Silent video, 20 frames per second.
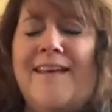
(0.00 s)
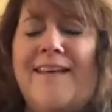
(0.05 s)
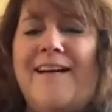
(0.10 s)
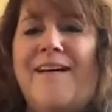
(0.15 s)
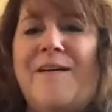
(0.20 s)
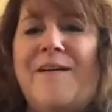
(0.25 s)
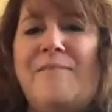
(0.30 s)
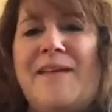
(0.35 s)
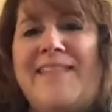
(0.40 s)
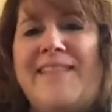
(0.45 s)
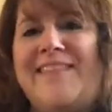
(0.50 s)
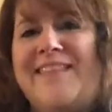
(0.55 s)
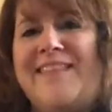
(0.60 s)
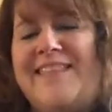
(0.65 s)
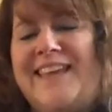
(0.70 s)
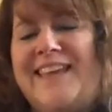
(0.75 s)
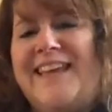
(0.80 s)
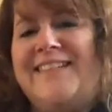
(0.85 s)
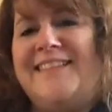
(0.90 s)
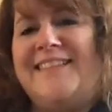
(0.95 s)
And then
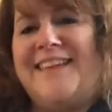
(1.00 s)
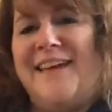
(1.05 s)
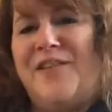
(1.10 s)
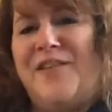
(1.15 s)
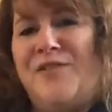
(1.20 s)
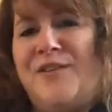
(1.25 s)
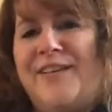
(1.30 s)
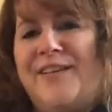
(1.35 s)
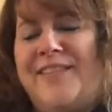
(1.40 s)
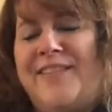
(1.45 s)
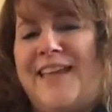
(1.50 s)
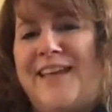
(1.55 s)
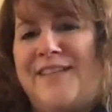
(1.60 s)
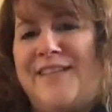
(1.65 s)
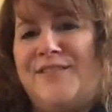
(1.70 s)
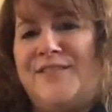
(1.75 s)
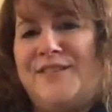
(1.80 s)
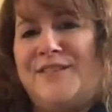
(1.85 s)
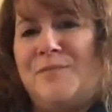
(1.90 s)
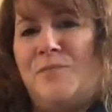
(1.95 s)
they get together at the
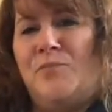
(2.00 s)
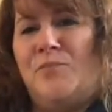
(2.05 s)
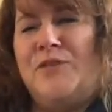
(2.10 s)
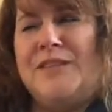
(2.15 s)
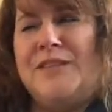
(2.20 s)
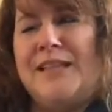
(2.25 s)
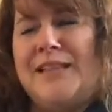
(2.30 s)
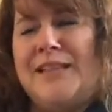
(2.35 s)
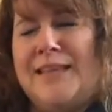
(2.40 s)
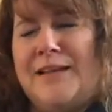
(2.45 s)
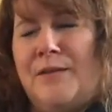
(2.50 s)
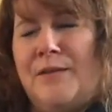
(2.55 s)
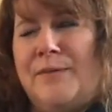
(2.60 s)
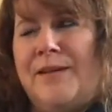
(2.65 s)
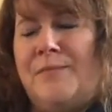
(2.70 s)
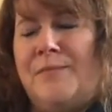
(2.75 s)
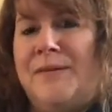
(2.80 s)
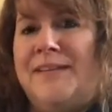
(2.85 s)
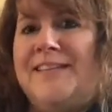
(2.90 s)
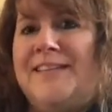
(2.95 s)
end with a little bit
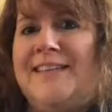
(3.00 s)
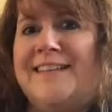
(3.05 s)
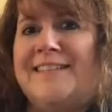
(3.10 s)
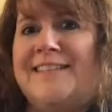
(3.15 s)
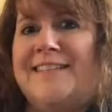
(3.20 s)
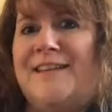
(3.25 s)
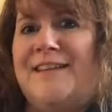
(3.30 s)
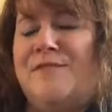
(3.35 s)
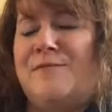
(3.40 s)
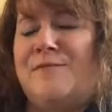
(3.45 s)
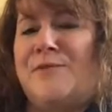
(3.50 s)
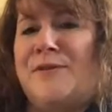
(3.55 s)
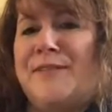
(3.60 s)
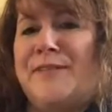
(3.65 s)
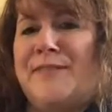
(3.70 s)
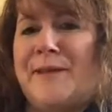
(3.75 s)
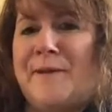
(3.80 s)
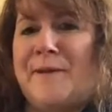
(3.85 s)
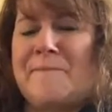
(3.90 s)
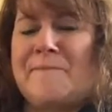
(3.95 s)
of PTSD thrown in
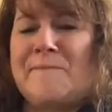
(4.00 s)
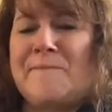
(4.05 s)
there.